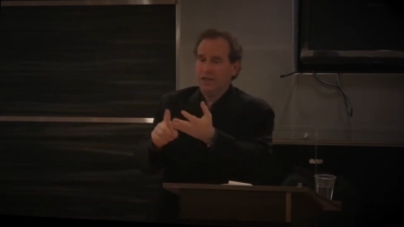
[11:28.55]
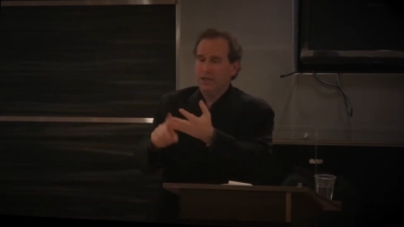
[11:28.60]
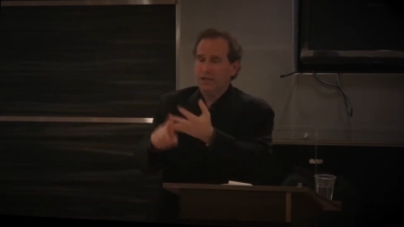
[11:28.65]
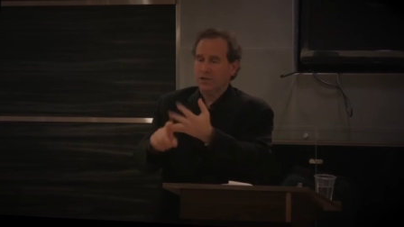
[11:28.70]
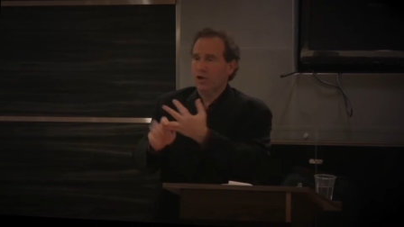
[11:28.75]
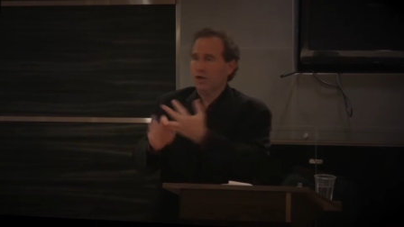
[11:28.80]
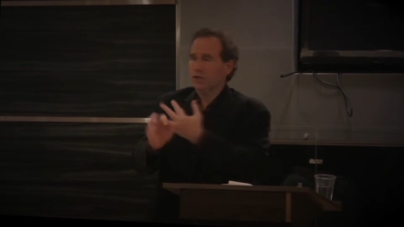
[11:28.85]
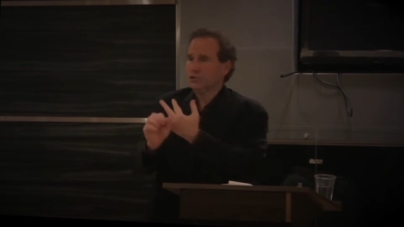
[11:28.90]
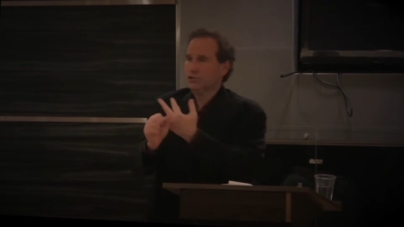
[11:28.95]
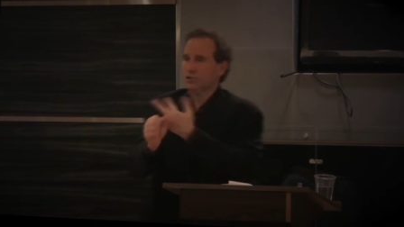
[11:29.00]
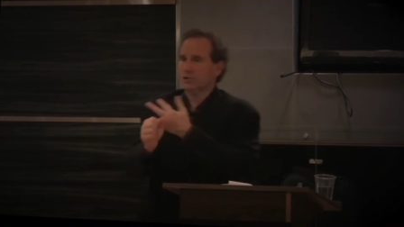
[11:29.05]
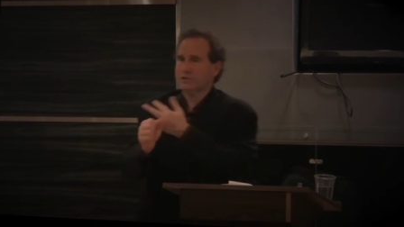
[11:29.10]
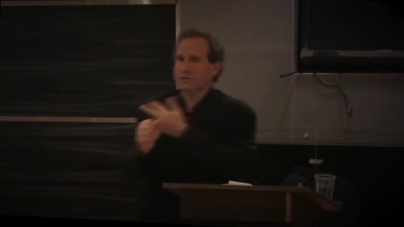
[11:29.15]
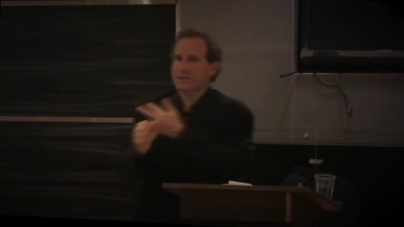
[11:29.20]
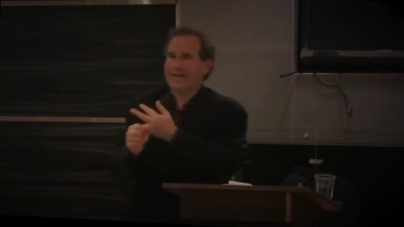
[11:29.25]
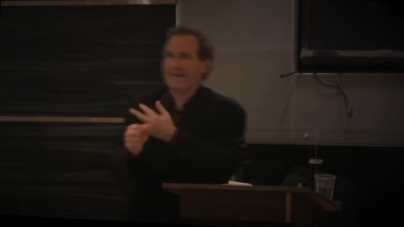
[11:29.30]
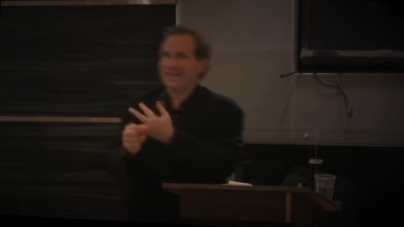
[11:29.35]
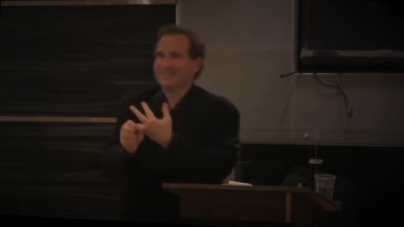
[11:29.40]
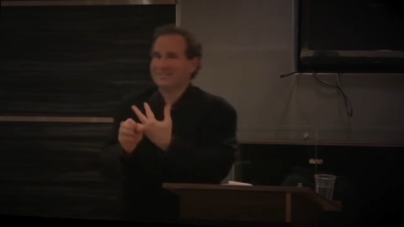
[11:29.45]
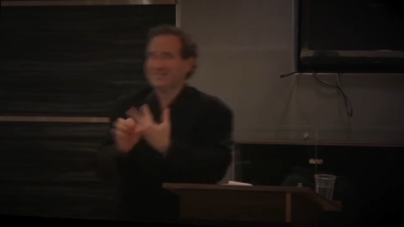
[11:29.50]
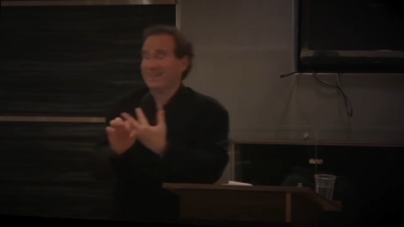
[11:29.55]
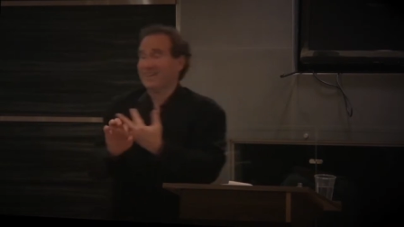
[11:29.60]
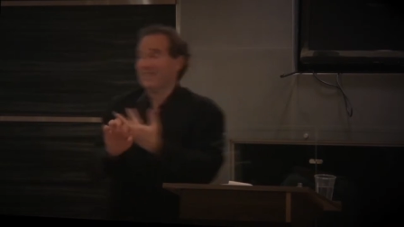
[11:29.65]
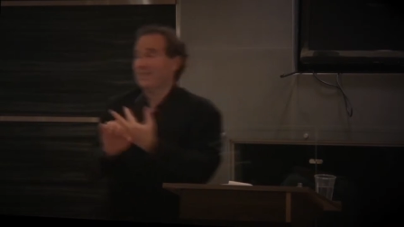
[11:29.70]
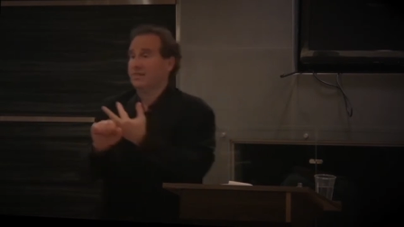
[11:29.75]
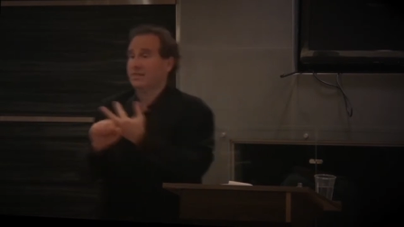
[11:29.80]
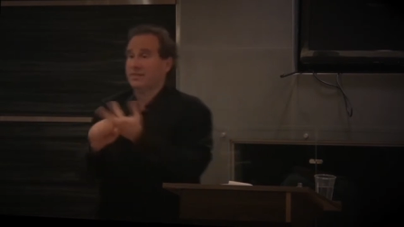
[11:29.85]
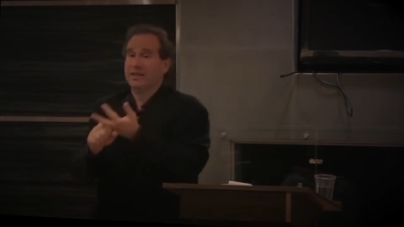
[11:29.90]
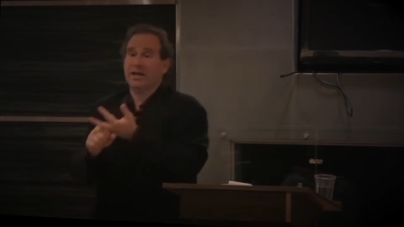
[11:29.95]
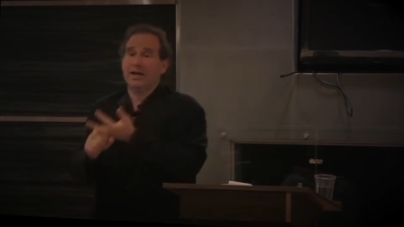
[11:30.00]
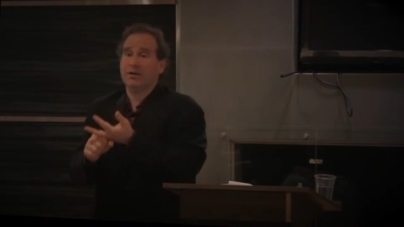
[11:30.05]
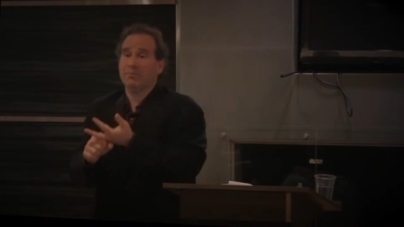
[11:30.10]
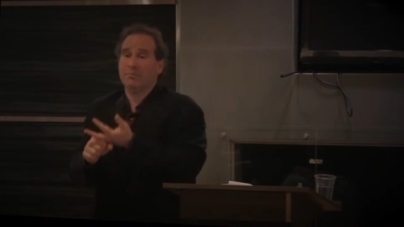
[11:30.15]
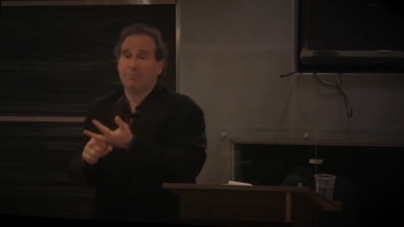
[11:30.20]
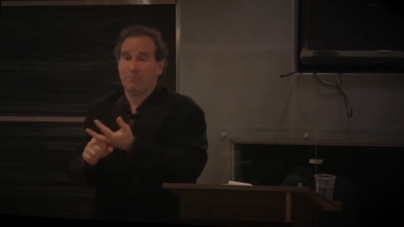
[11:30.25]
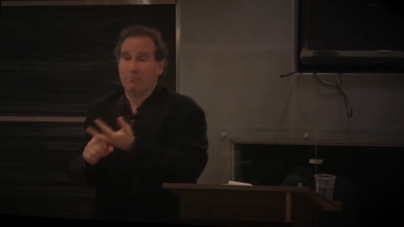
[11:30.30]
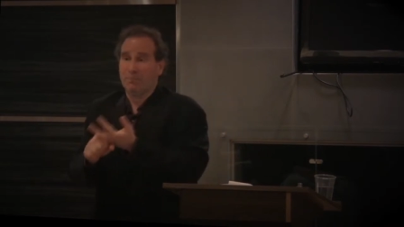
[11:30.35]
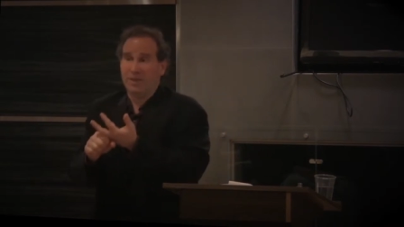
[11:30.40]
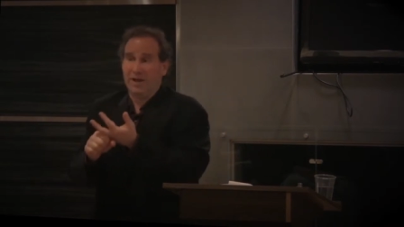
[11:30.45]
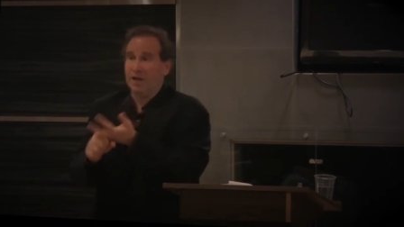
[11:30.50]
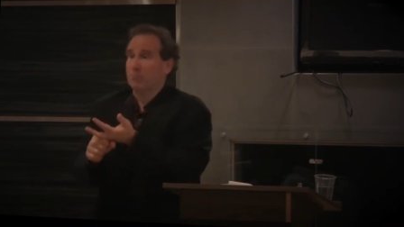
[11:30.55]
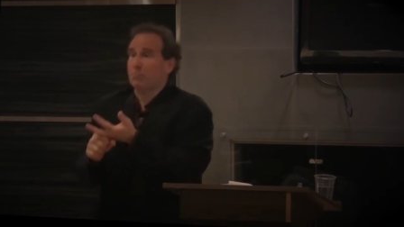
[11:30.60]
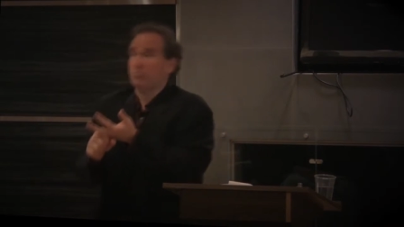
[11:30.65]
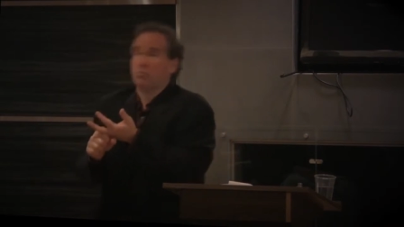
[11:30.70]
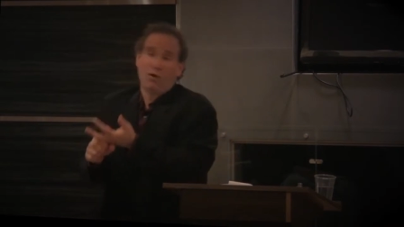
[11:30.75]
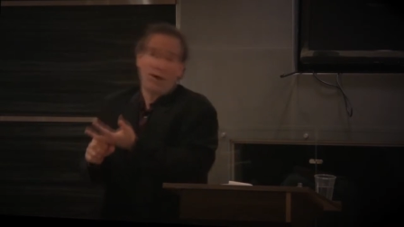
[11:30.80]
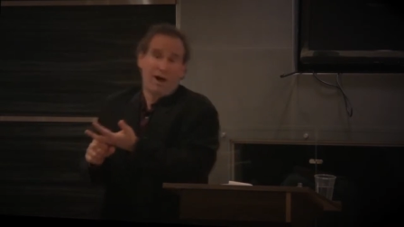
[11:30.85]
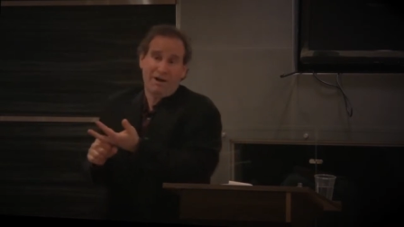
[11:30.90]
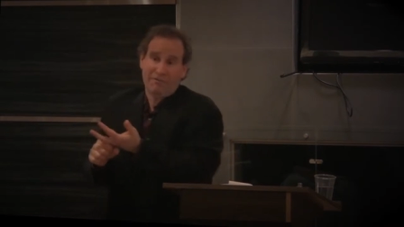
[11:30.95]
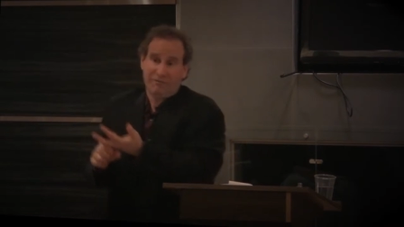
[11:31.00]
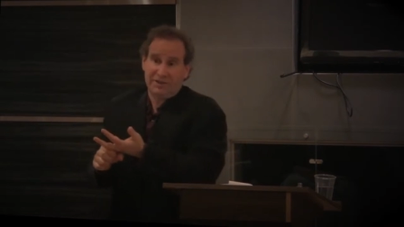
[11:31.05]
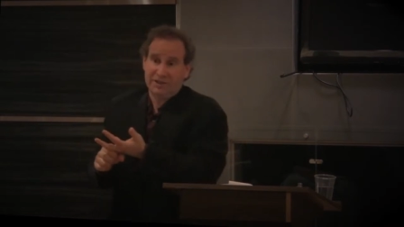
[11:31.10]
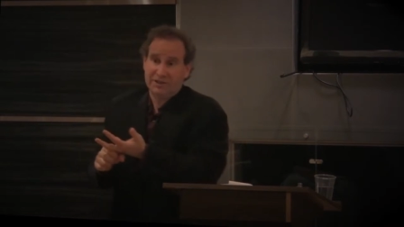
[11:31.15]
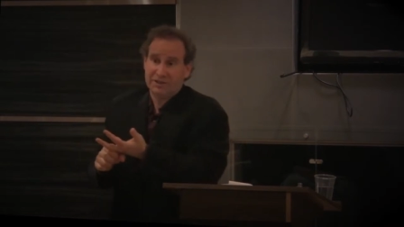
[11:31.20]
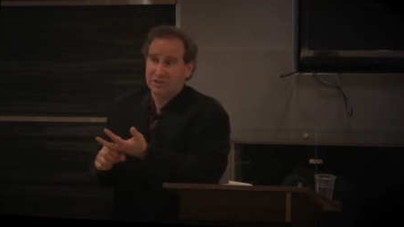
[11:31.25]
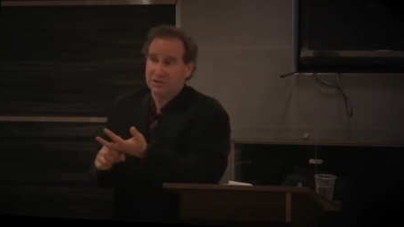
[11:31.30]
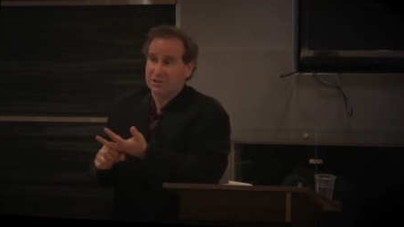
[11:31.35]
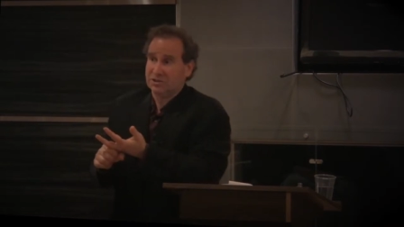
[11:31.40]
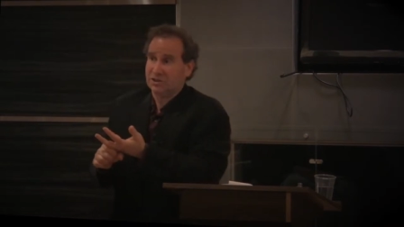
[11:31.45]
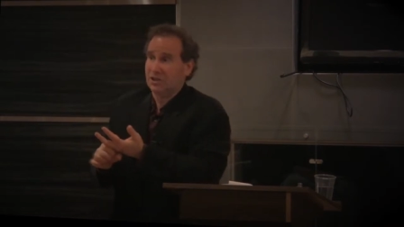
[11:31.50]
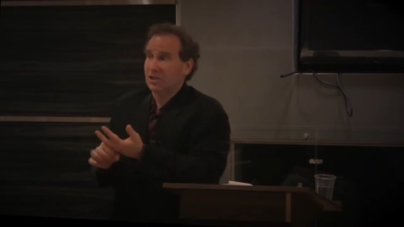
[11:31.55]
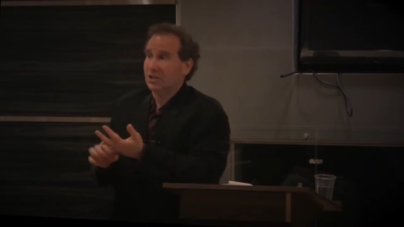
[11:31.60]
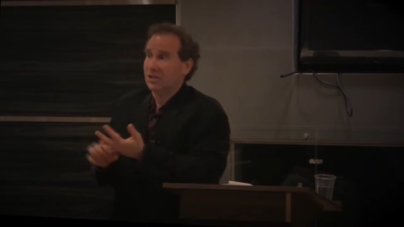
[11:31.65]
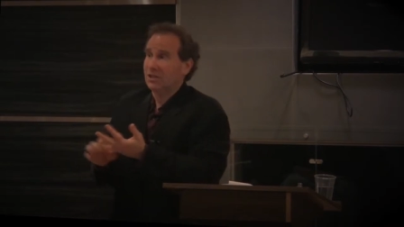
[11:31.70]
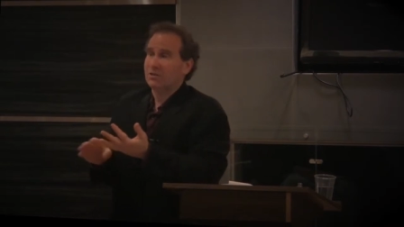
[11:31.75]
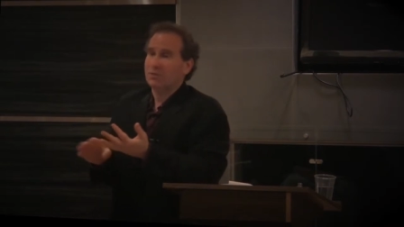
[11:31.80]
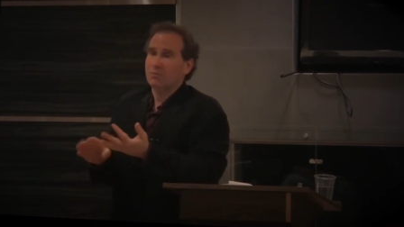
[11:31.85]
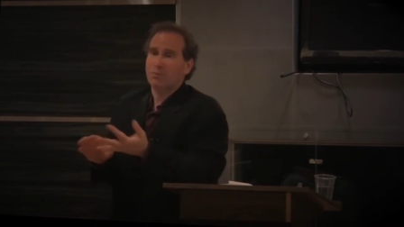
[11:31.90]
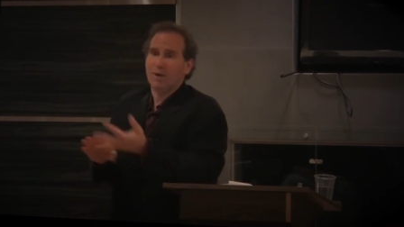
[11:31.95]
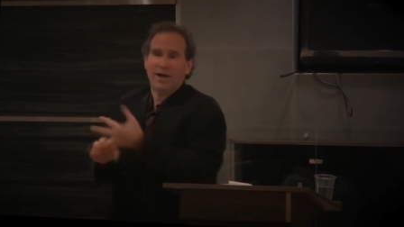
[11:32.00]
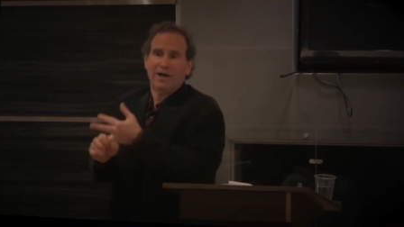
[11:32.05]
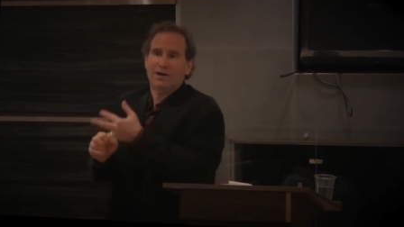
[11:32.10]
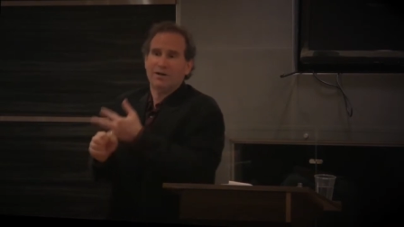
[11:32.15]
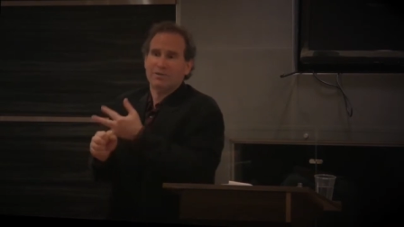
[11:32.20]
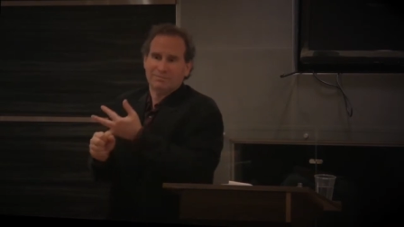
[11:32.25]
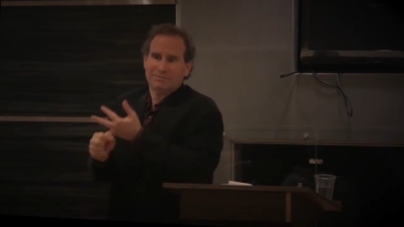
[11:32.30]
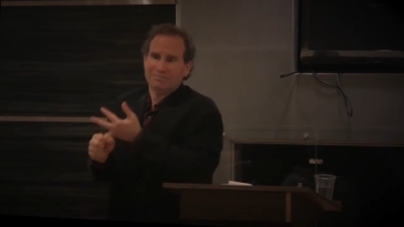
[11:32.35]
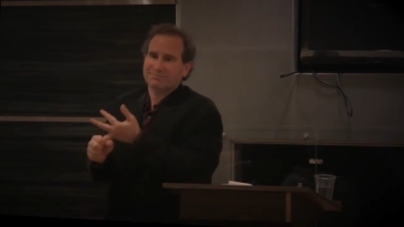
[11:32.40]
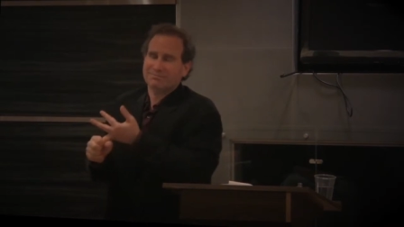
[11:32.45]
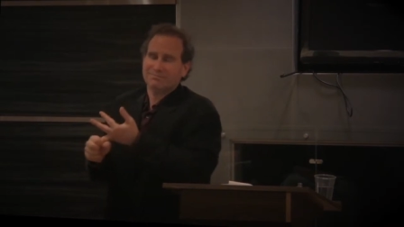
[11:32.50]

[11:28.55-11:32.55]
You also are entitled to their, their profits. Well,